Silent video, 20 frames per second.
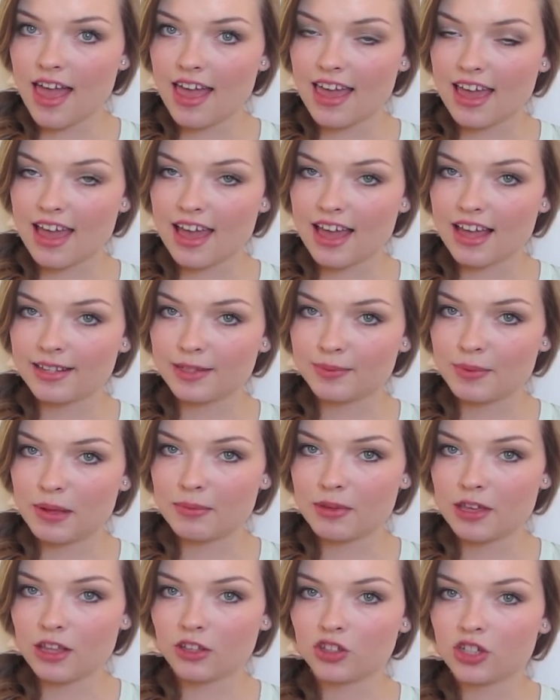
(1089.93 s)
And
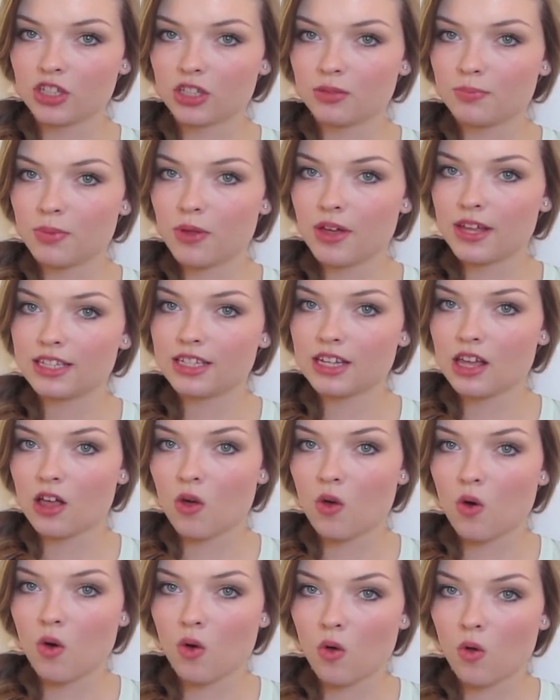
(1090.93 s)
maybe I'll just put
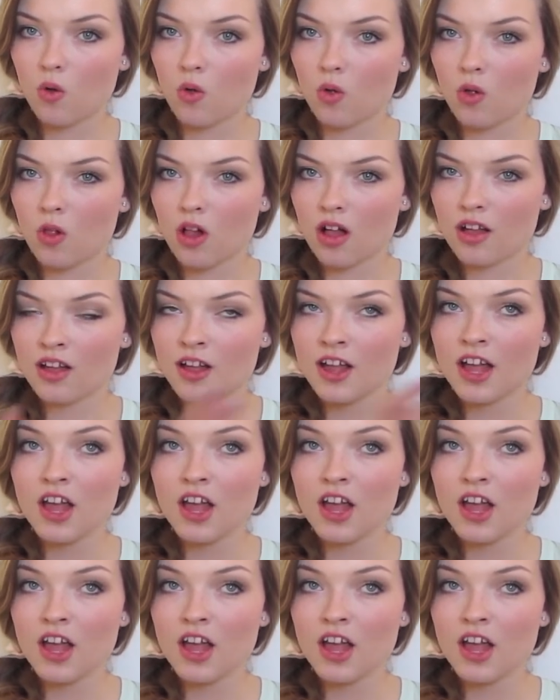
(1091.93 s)
a whole